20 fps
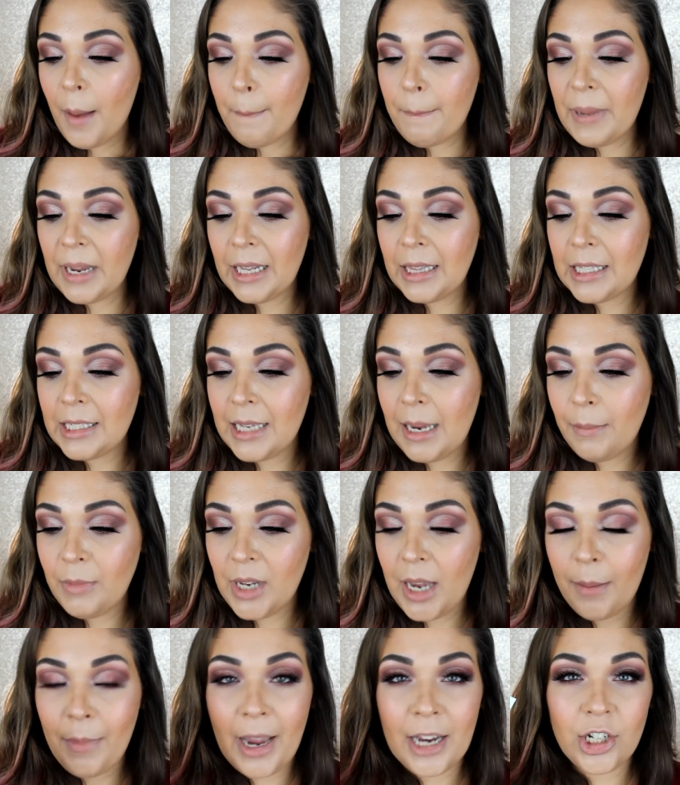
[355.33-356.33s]
But at the same
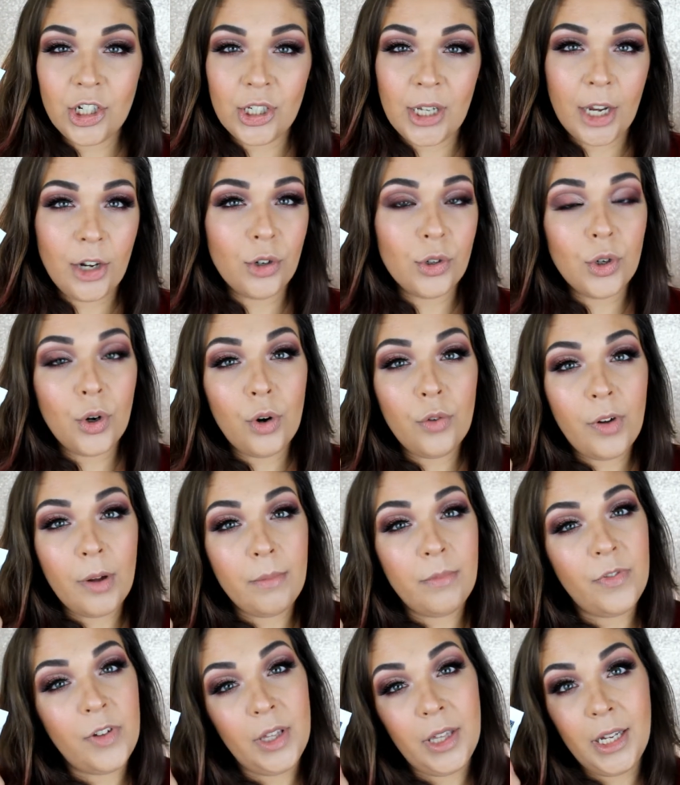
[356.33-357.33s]
time, I just, I don't know if
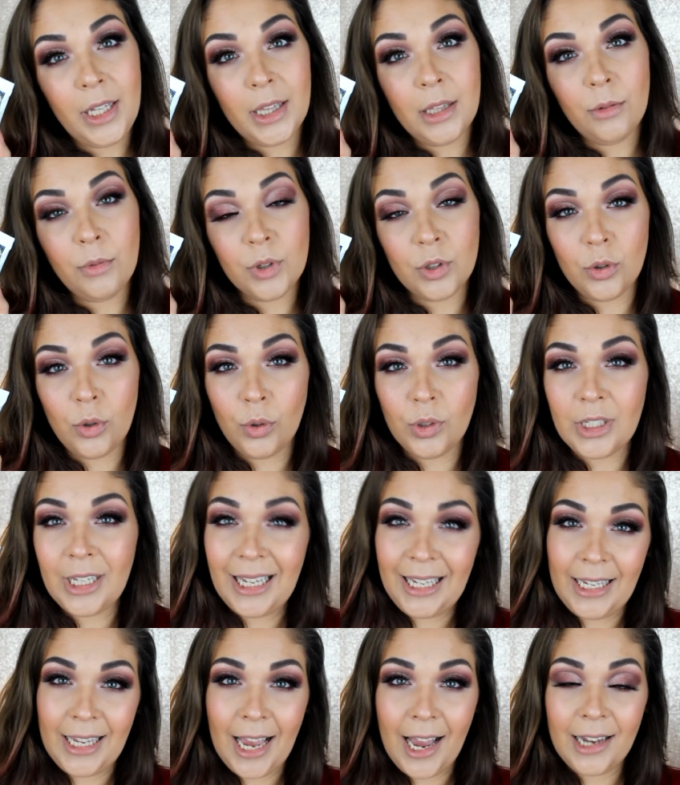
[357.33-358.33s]
I'm feeling the result
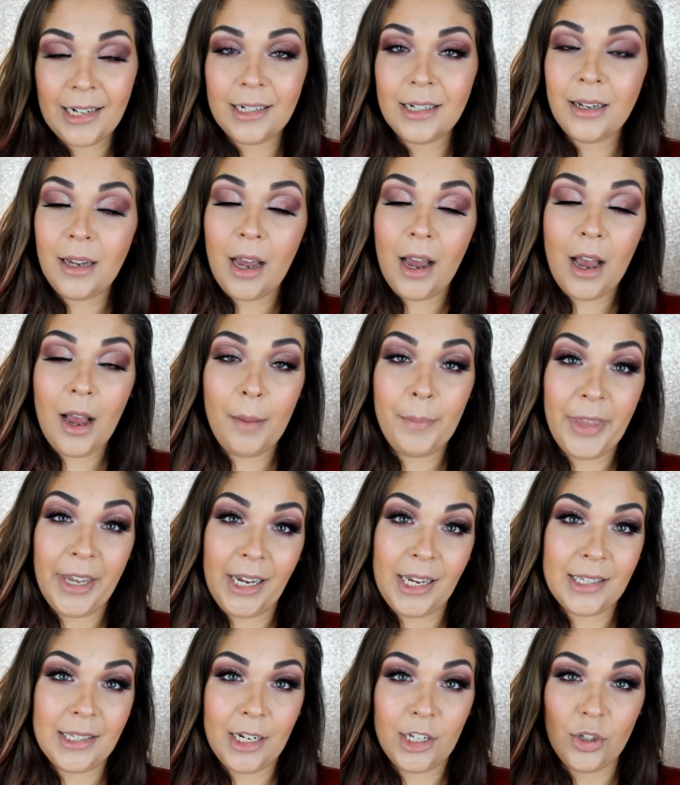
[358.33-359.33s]
yet. Um,
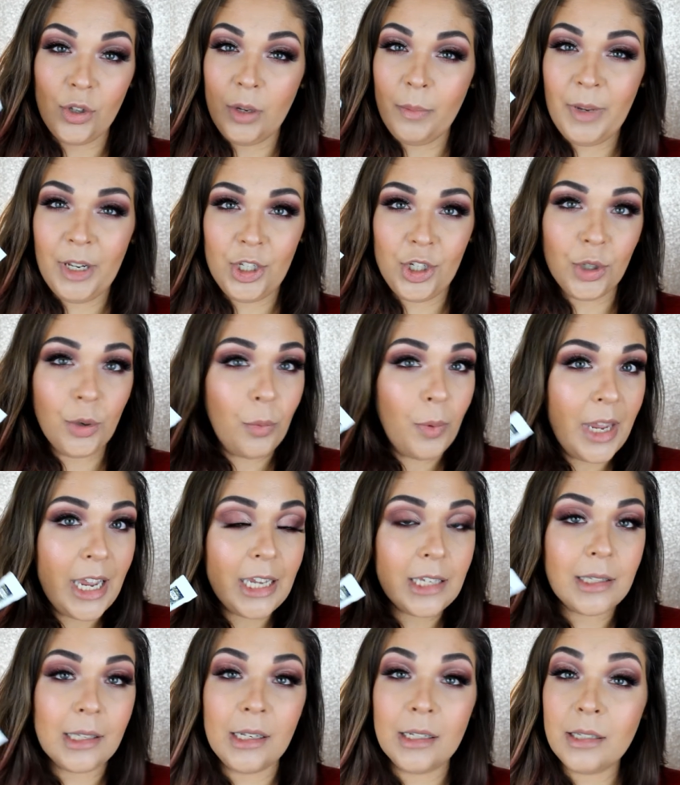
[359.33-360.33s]
like I said, it's only been two
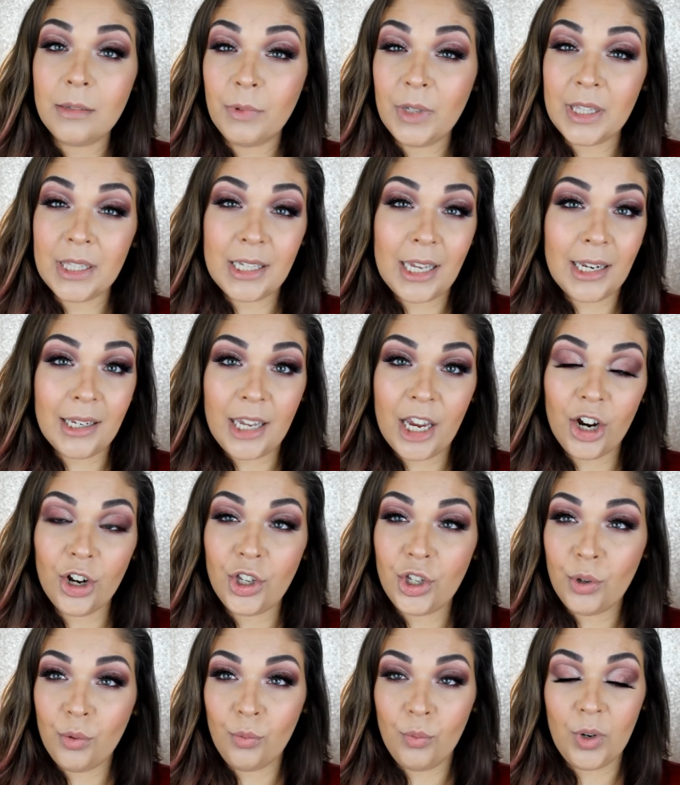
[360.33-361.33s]
weeks. And with
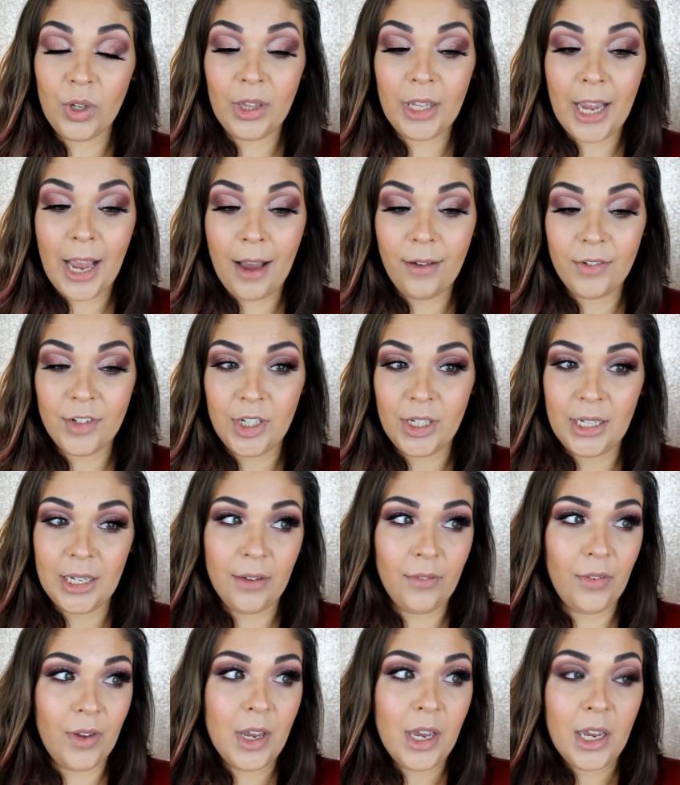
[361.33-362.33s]
skincare, you really have to
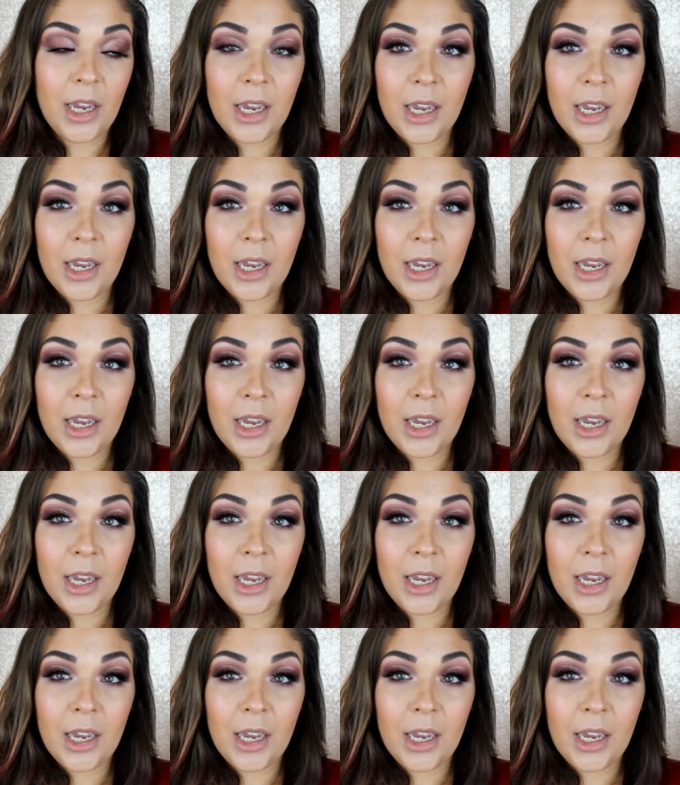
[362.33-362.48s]
give